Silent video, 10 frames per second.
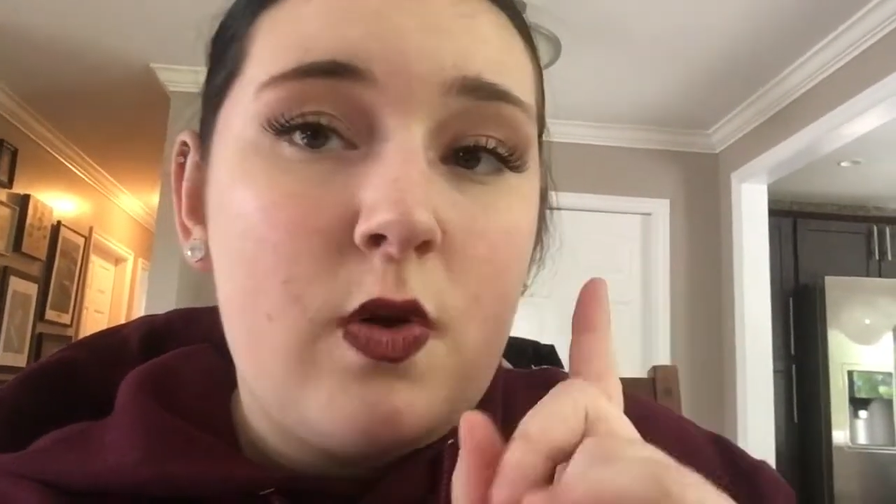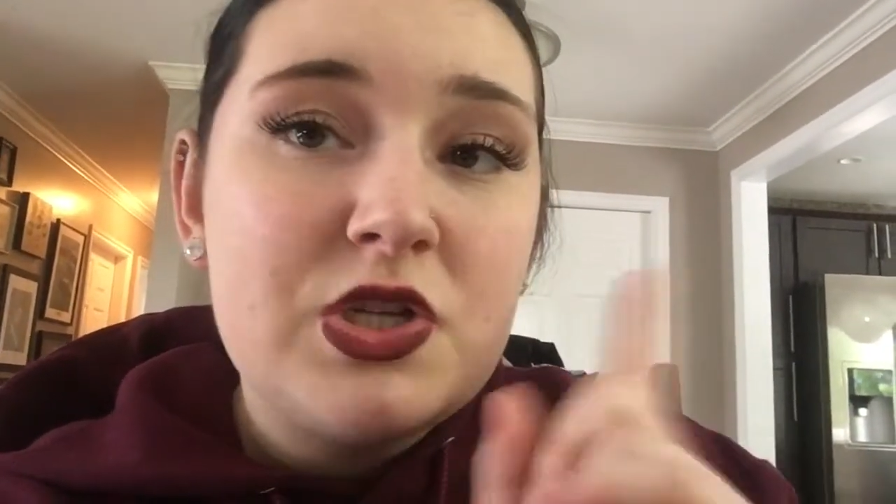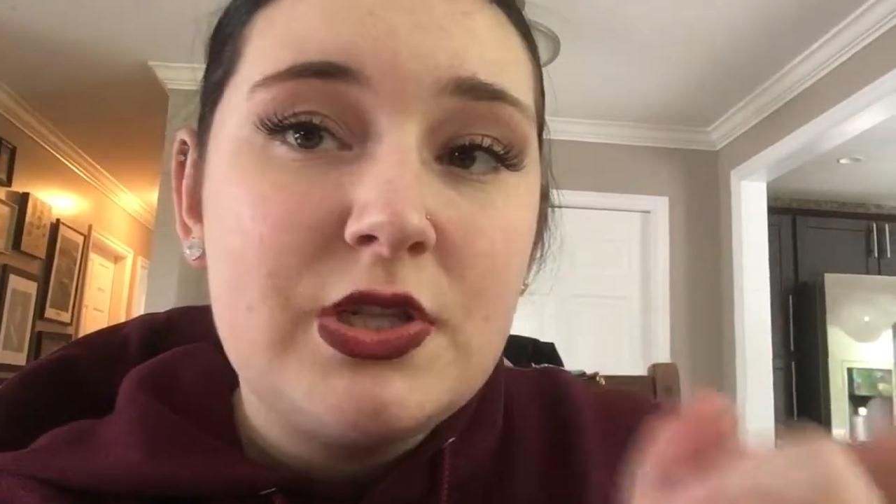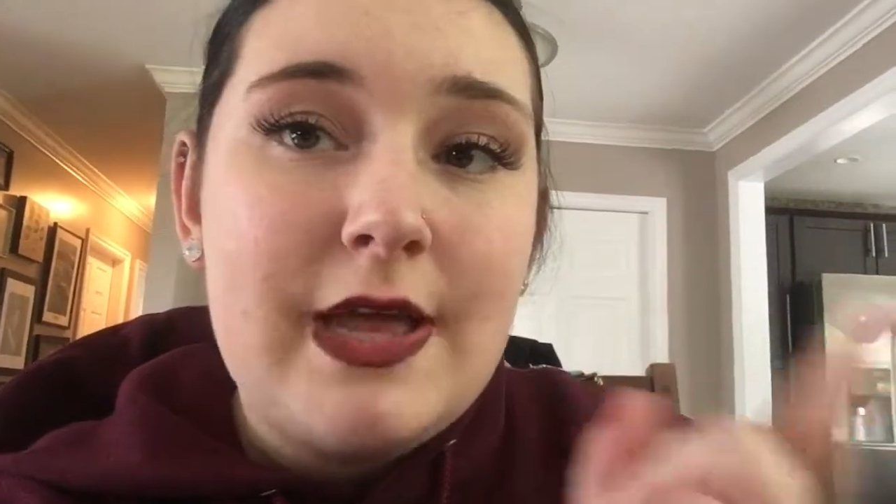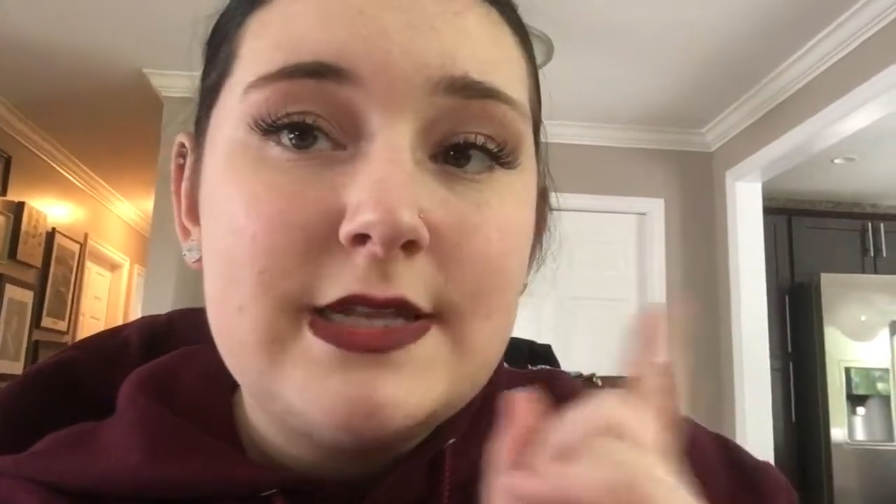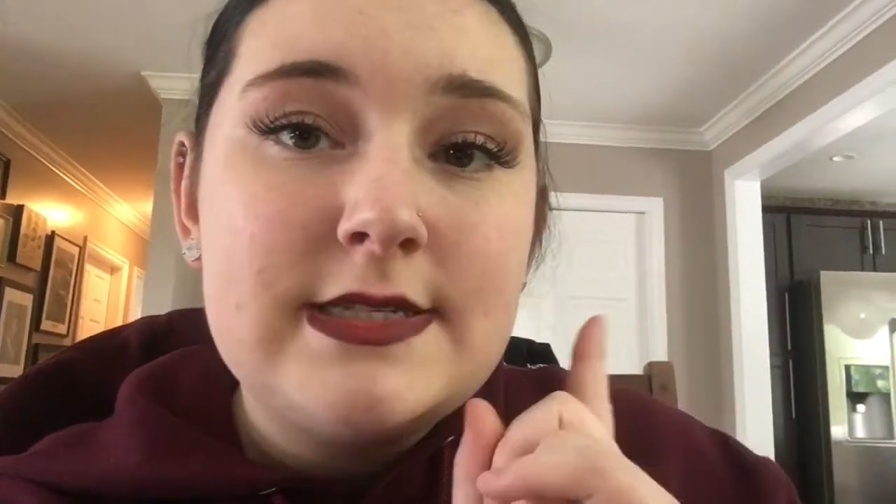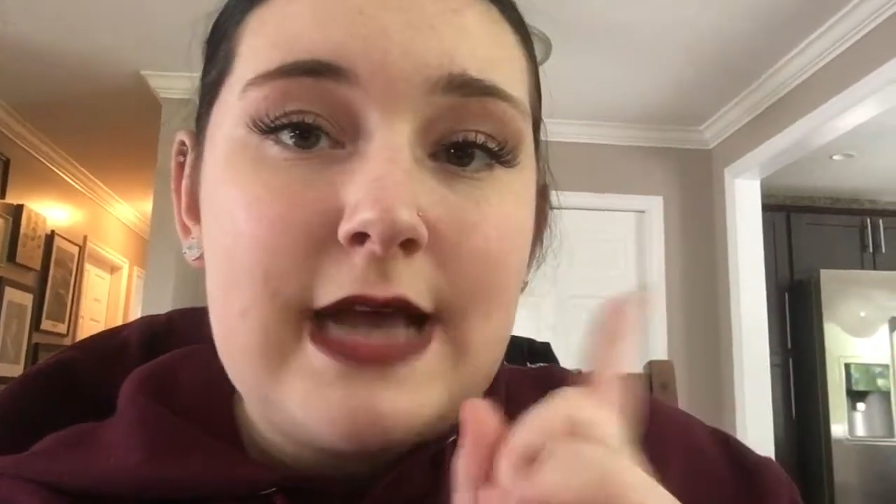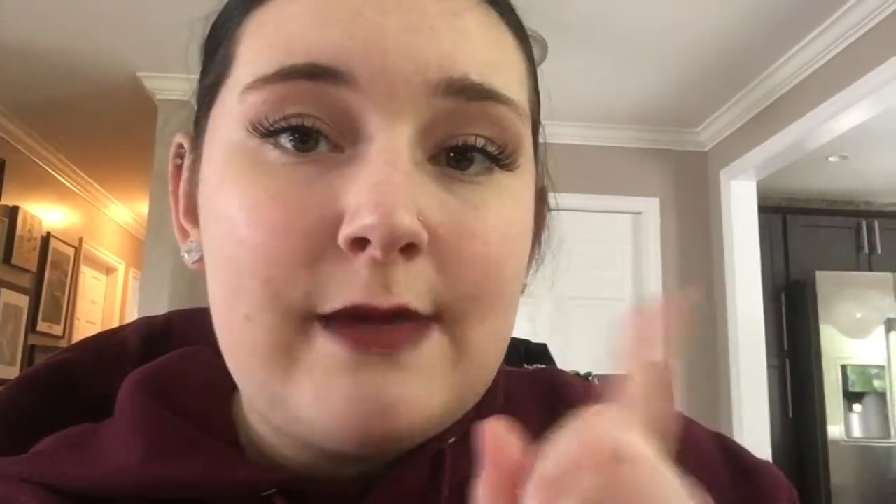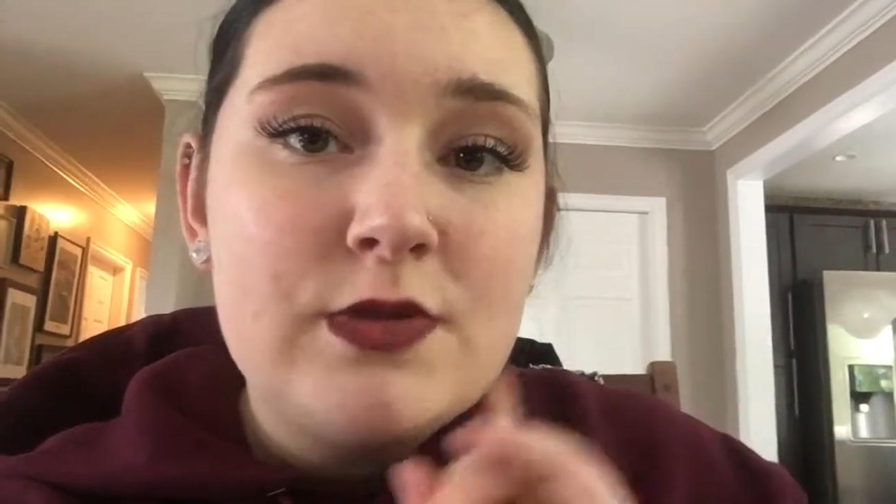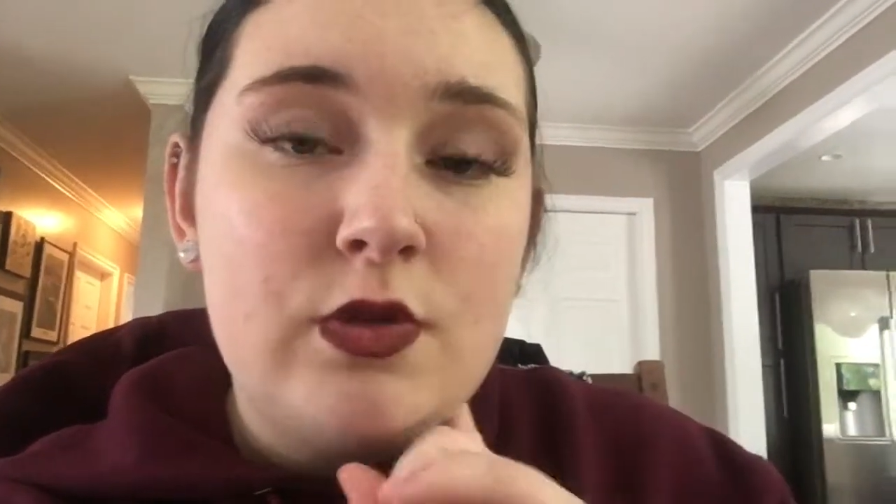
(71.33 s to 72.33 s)
watch Alana's
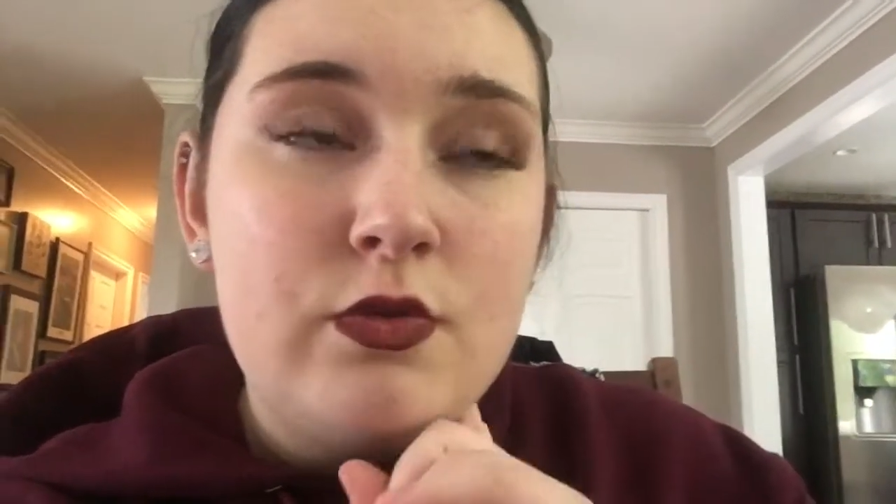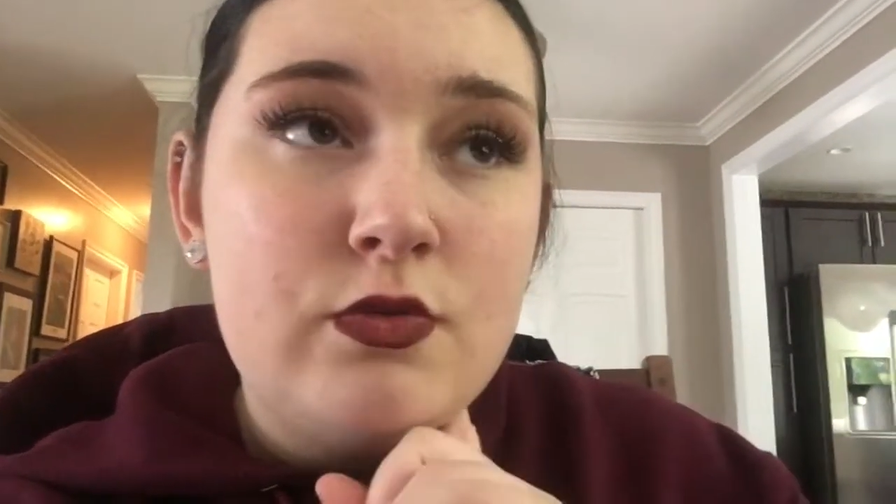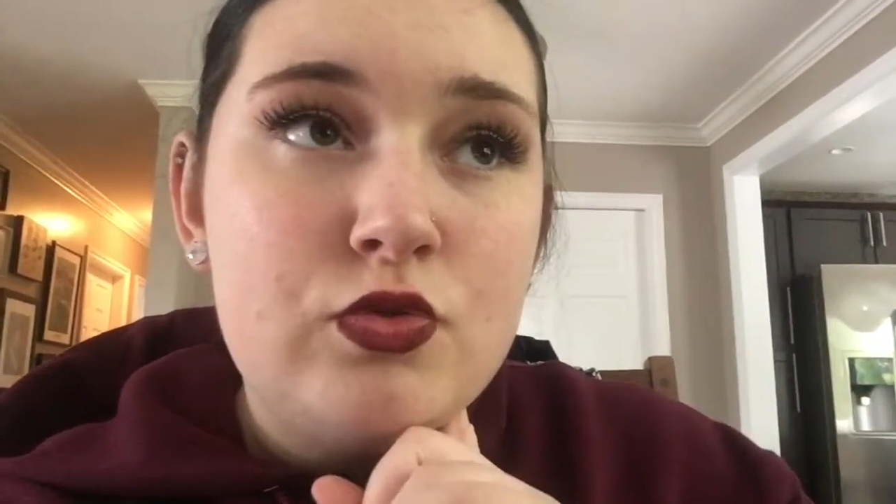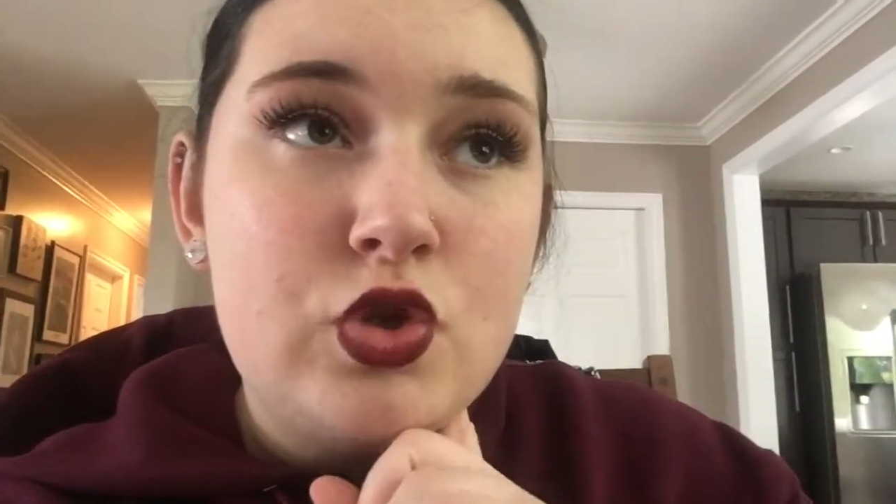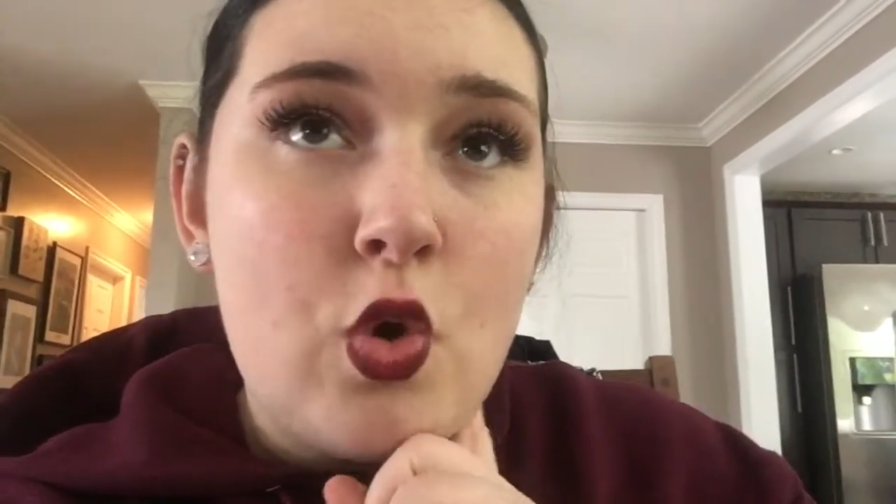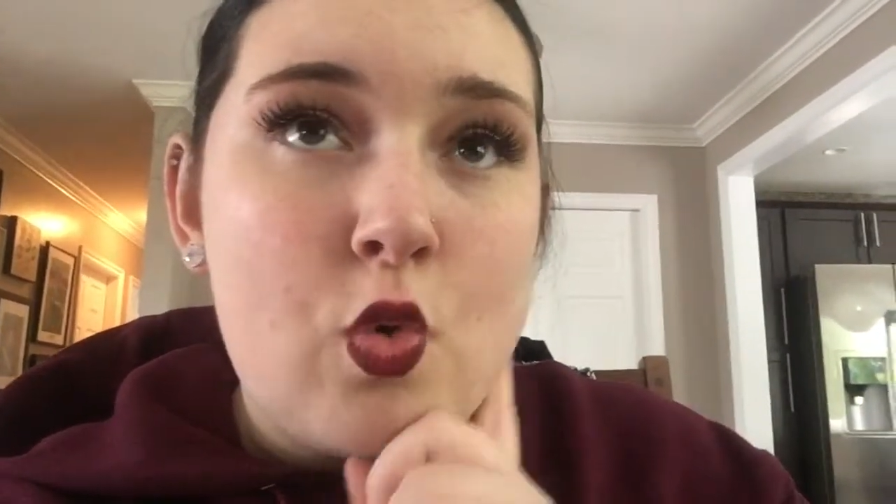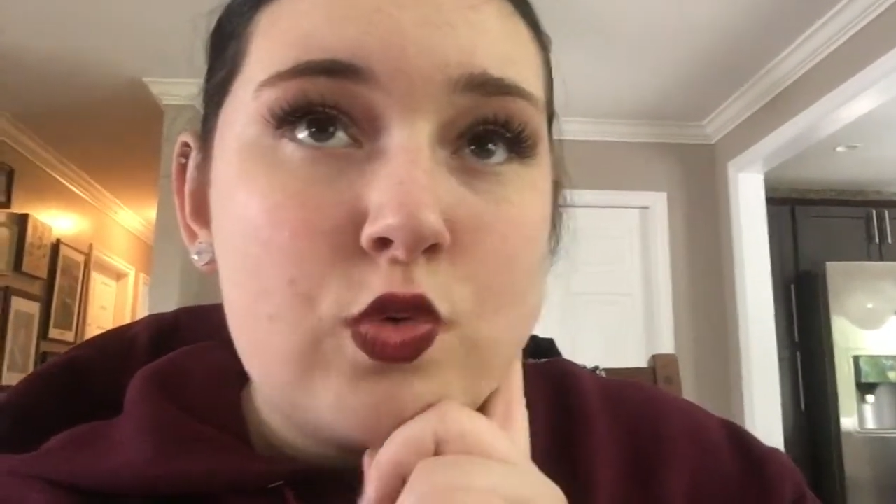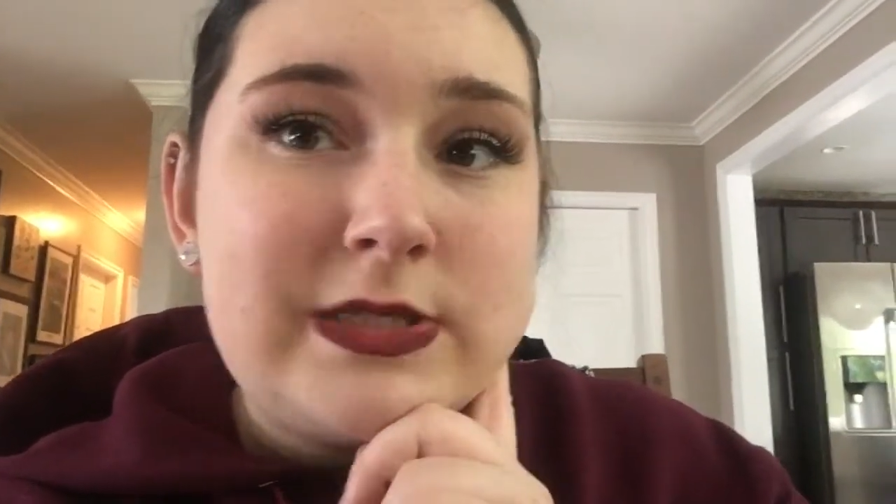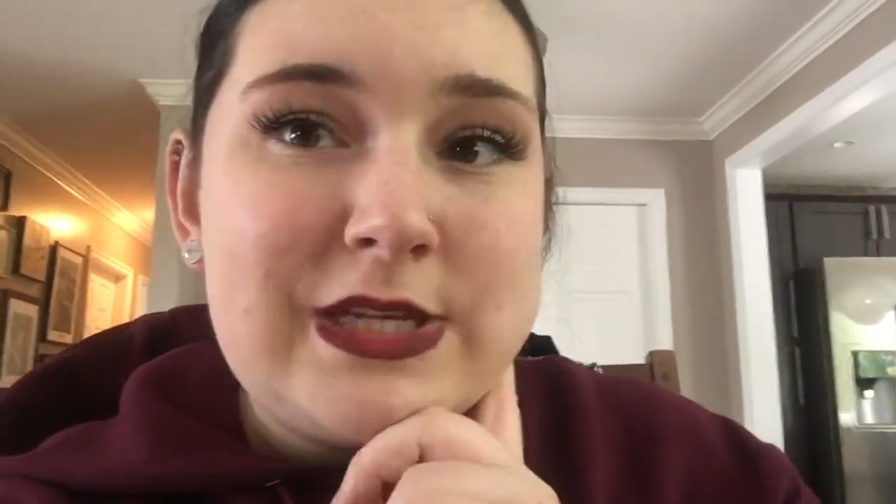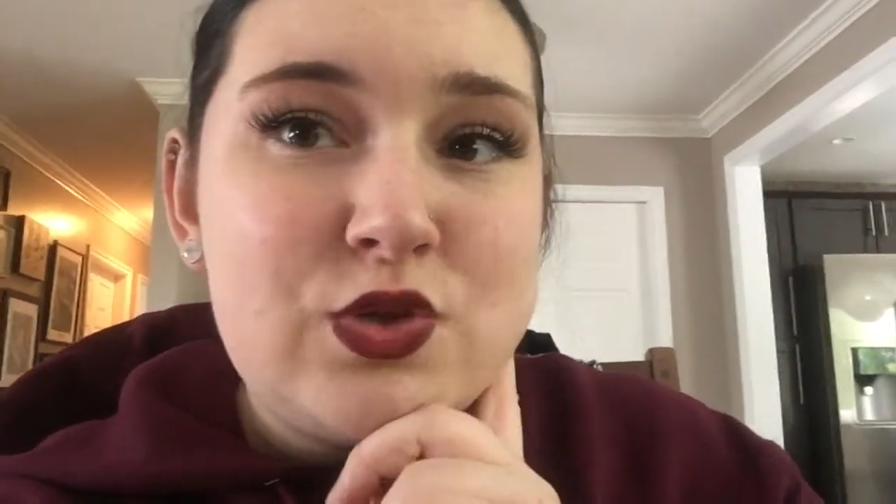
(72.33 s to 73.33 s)
tap solo. So
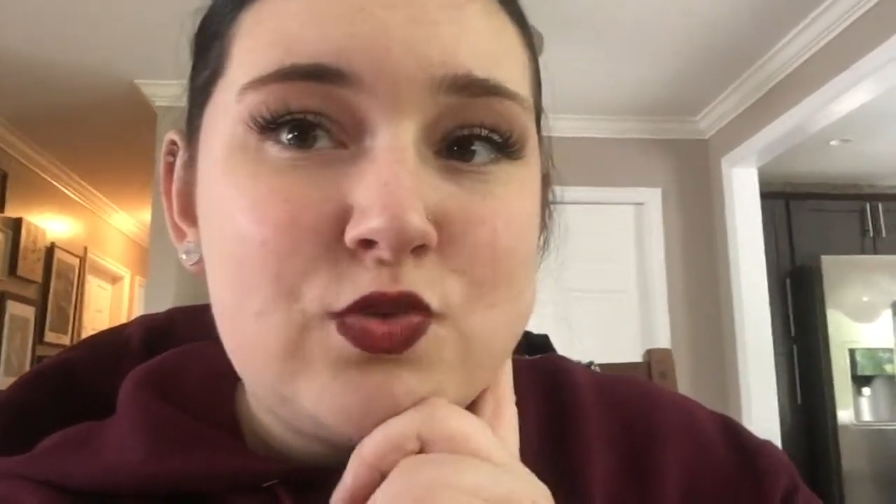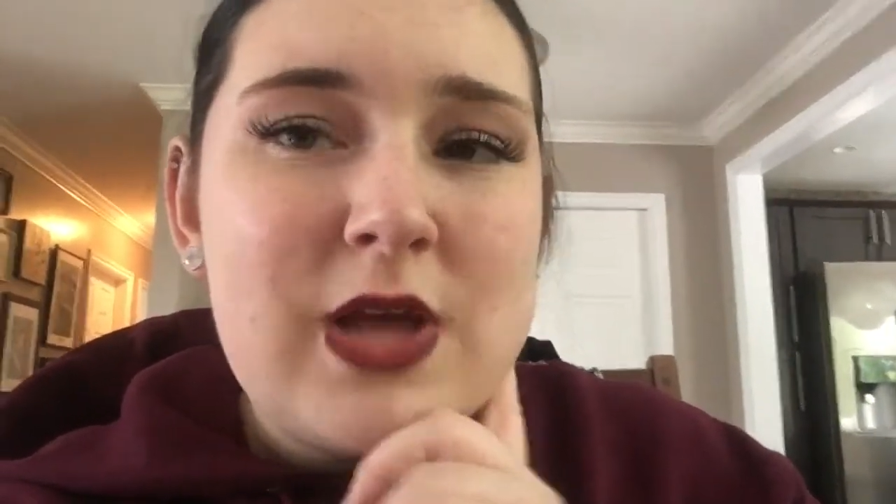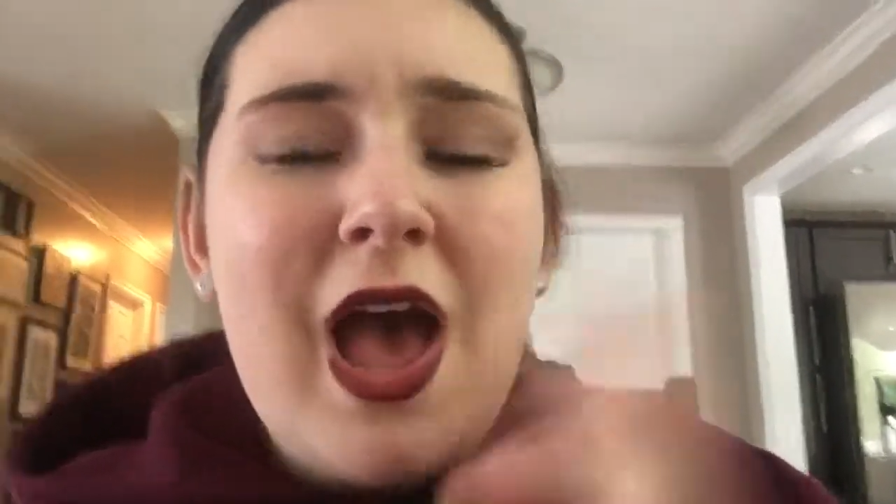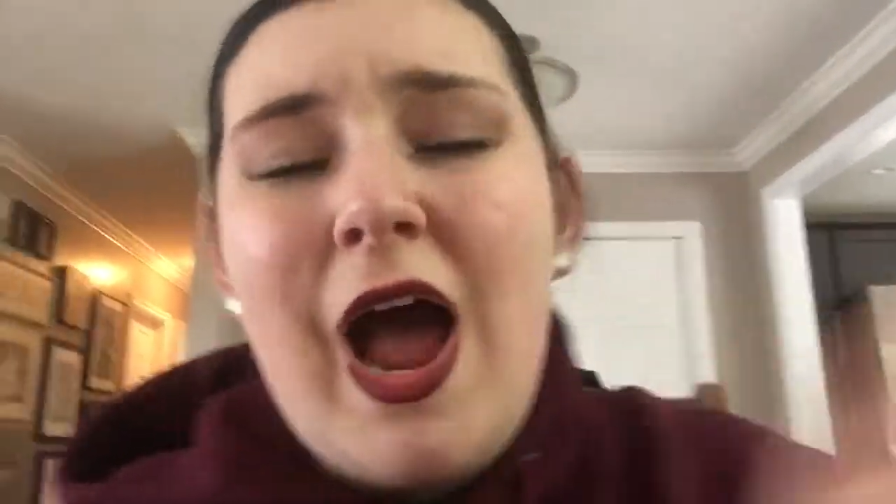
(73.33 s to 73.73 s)
stay tuned.